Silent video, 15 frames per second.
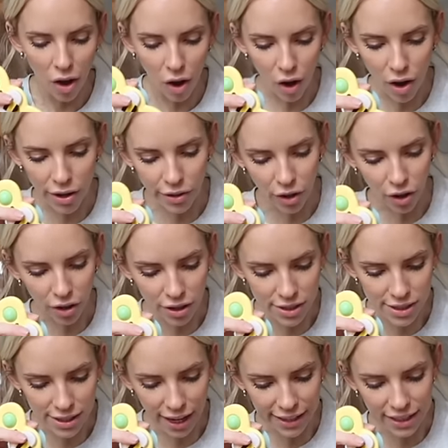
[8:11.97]
on our
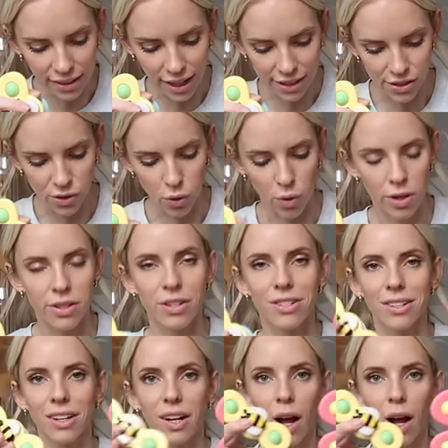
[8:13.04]
sliding glass door. There's a